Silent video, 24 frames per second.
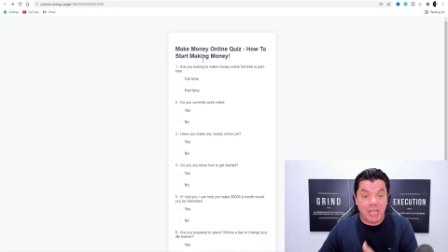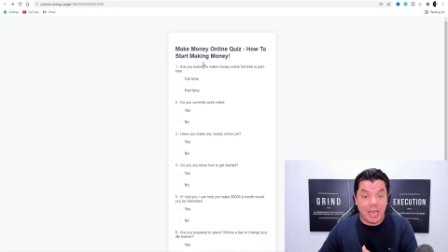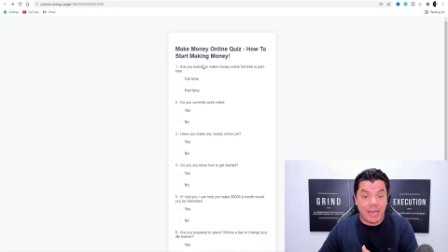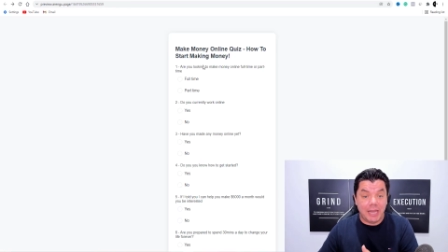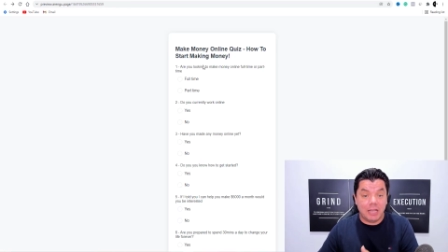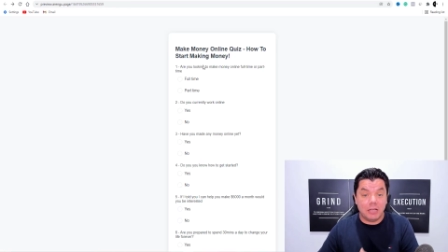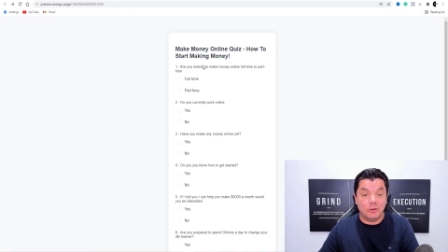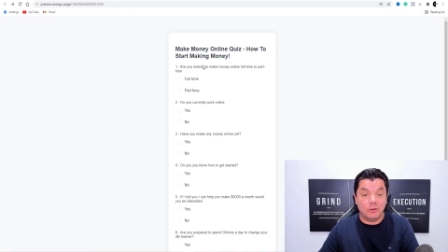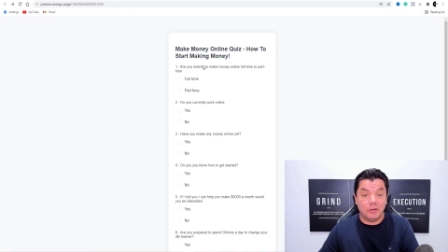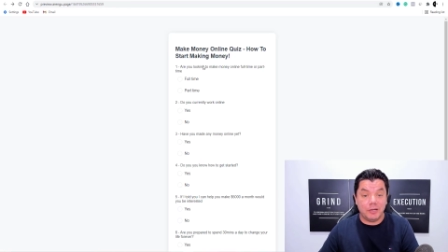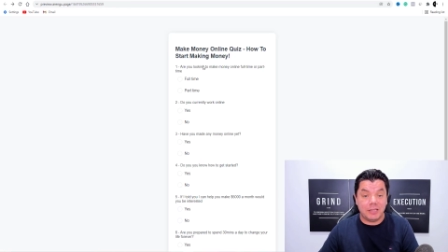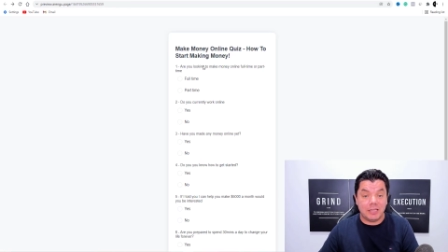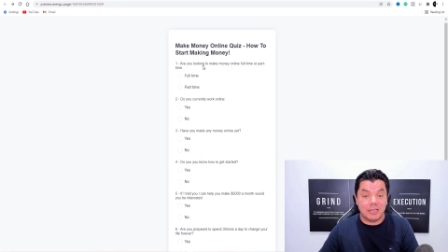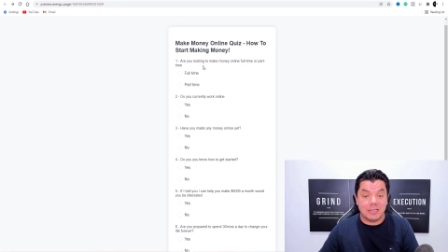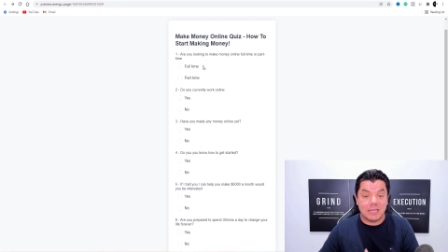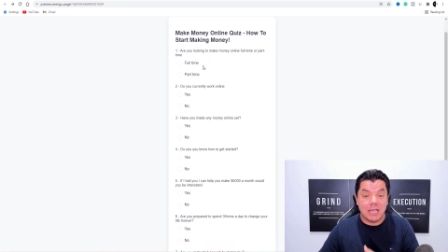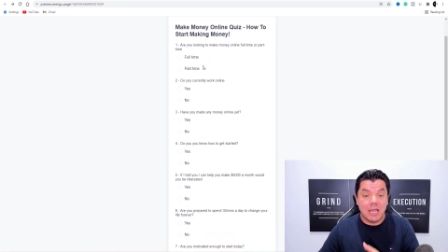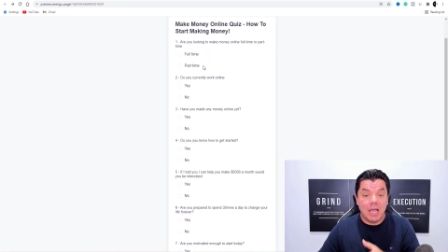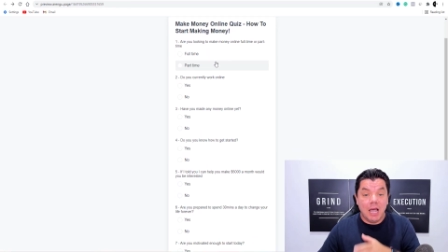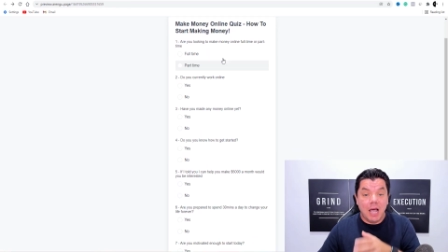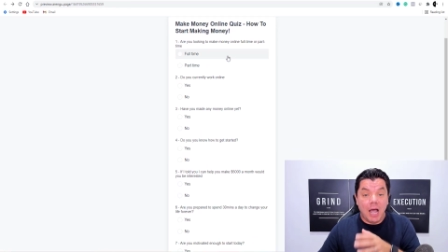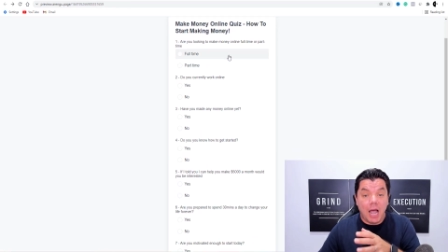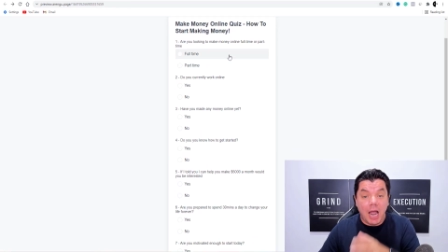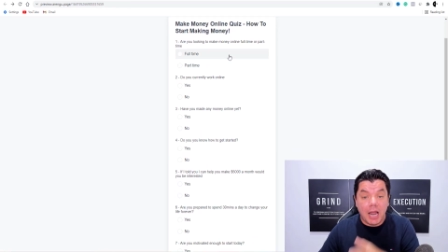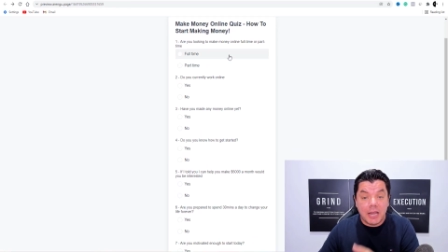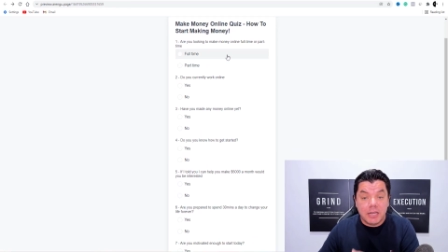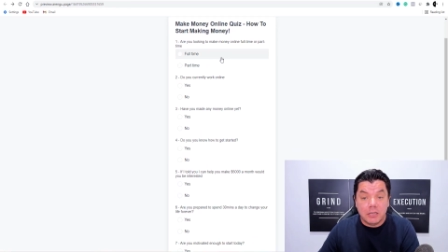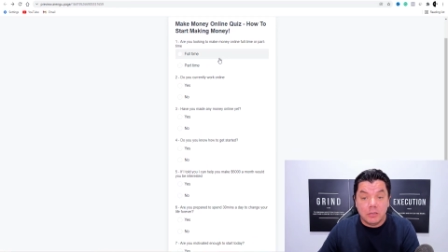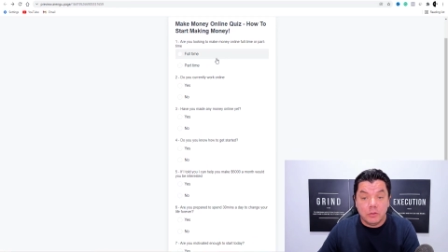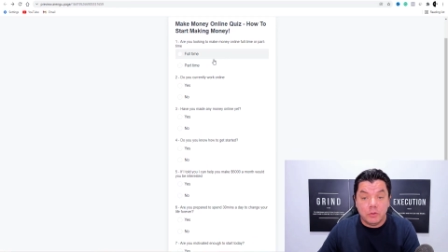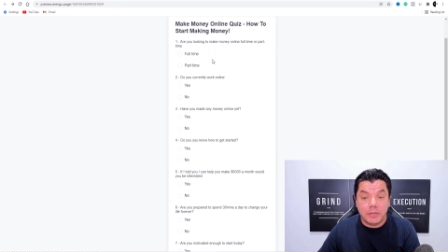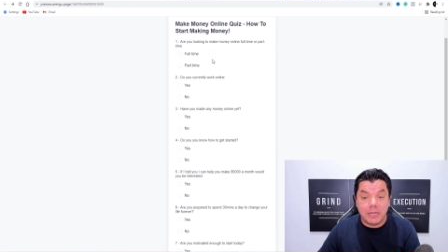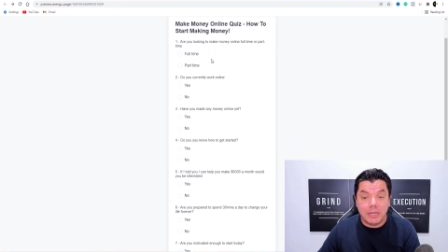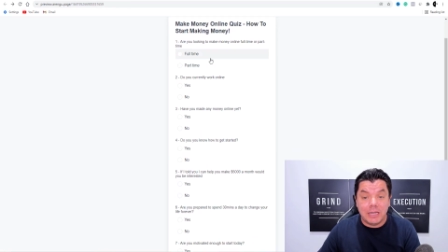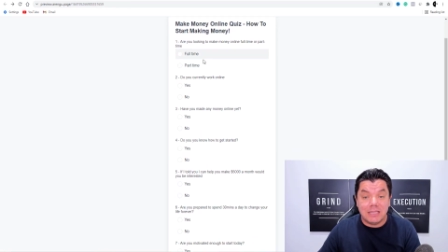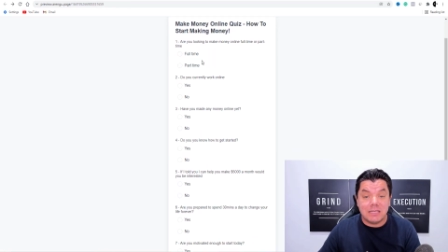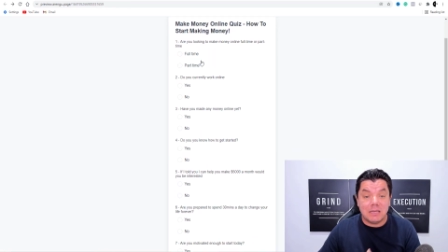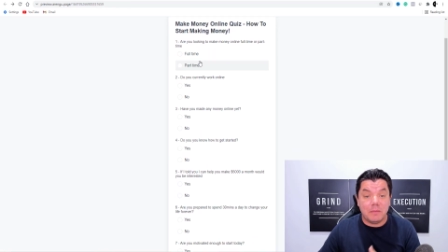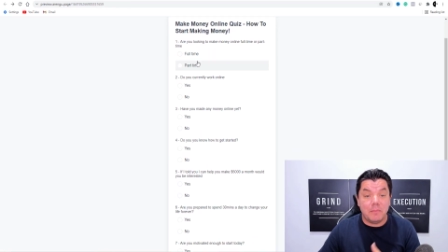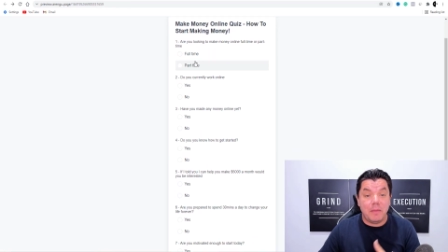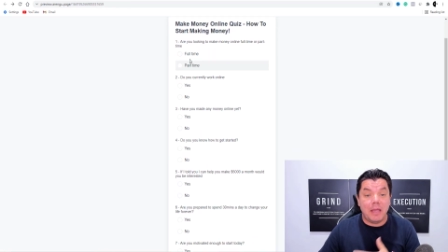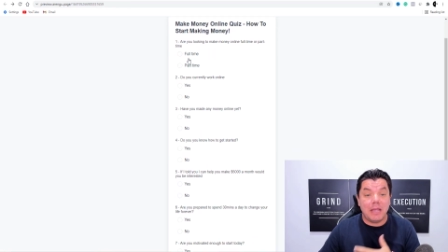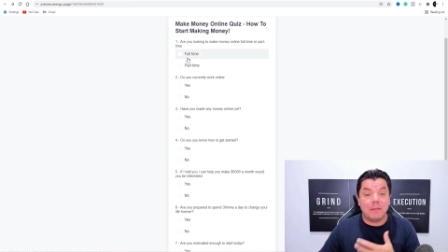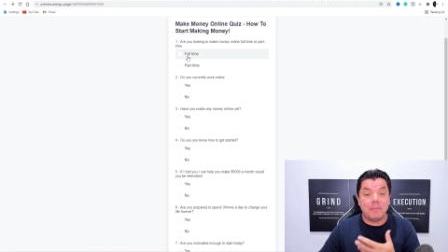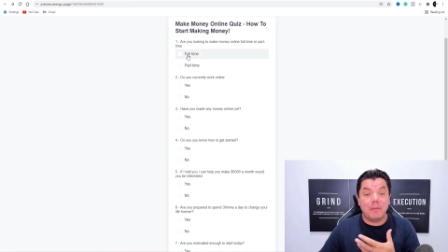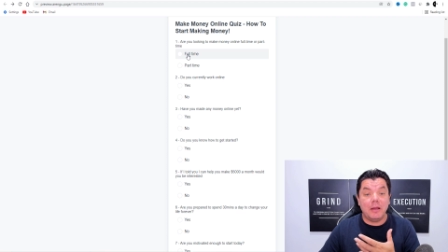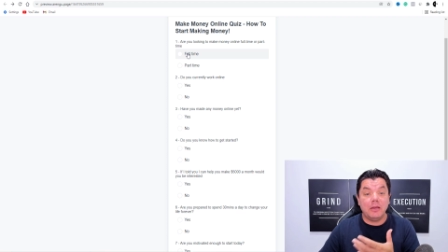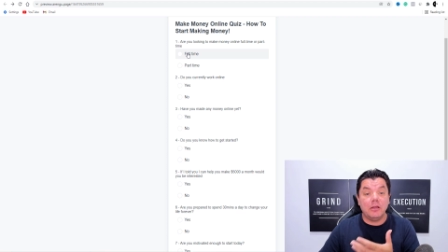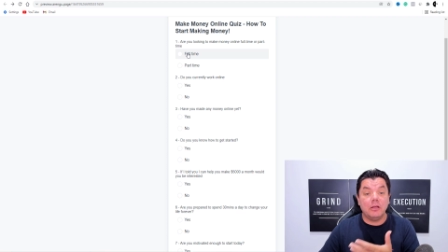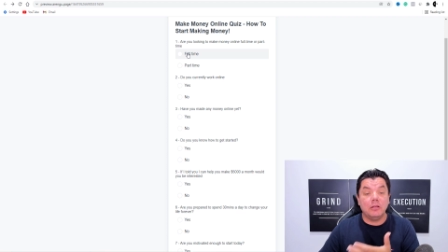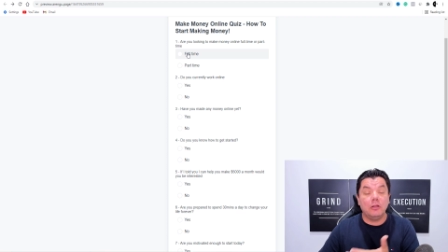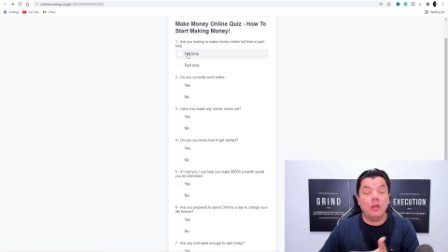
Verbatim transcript: Take a look at this. Are you looking to make money